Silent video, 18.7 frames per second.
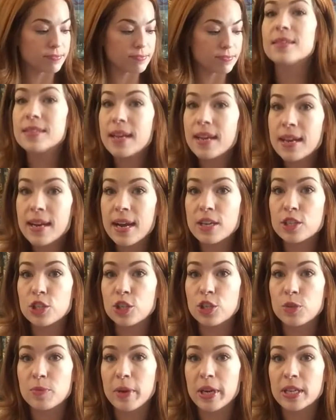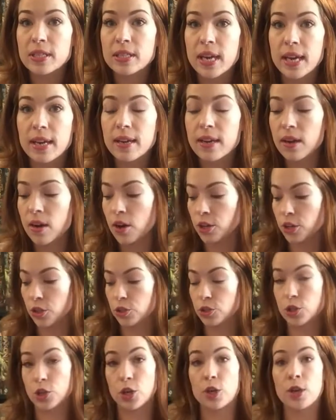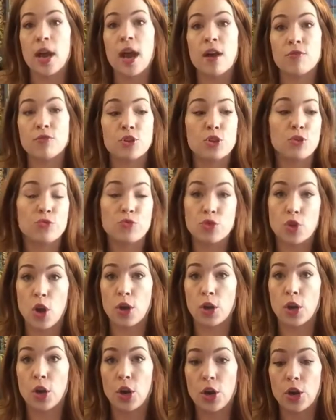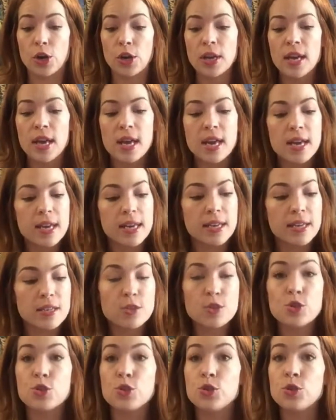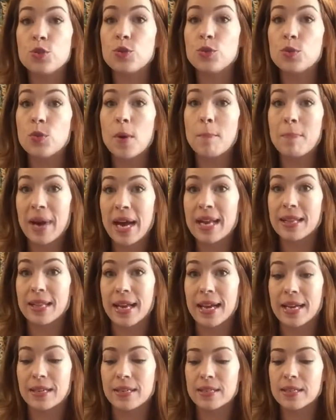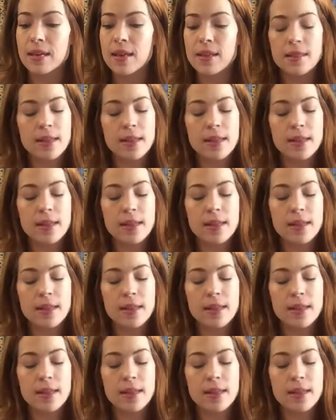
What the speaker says: The second action you might take on your turn after you've drawn a card is to buy land.